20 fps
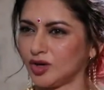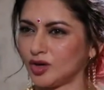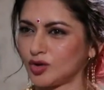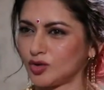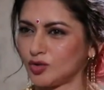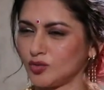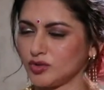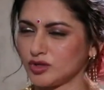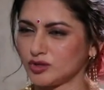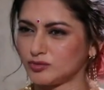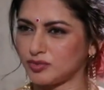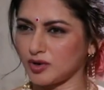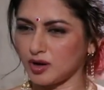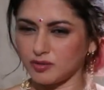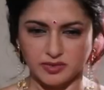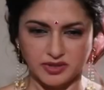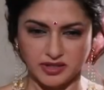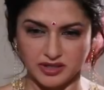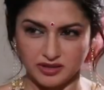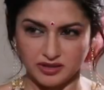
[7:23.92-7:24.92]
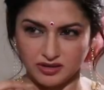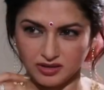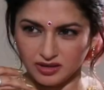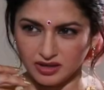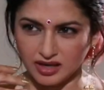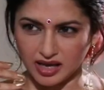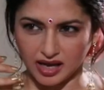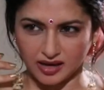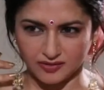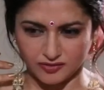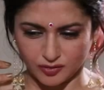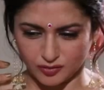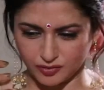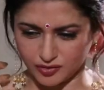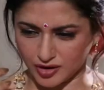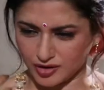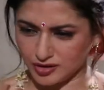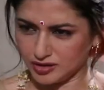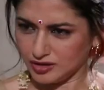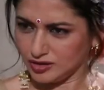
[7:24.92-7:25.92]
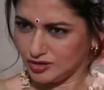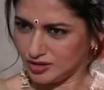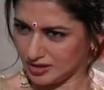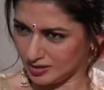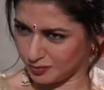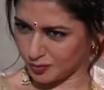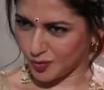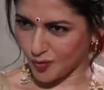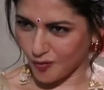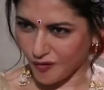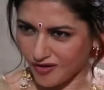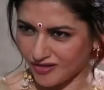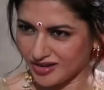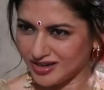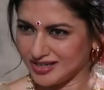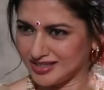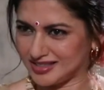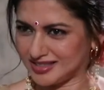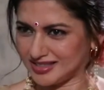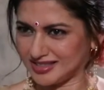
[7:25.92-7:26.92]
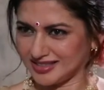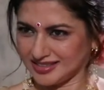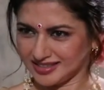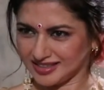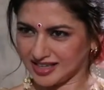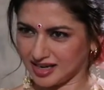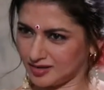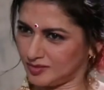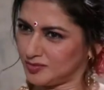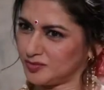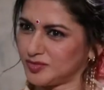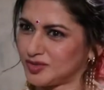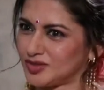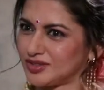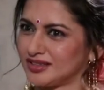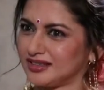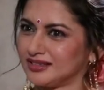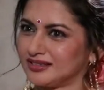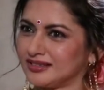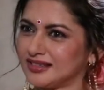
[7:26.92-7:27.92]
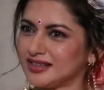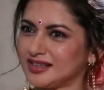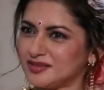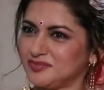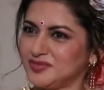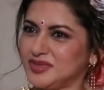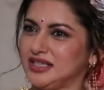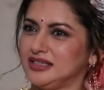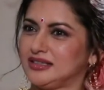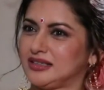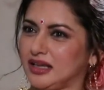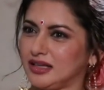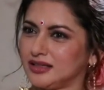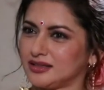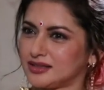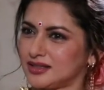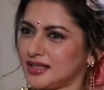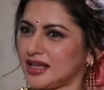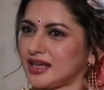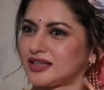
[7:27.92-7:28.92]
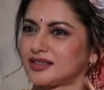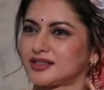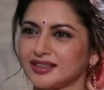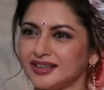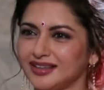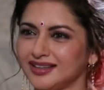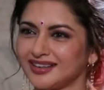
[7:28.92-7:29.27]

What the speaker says: who would probably have a very deep voice and comes and maintains that,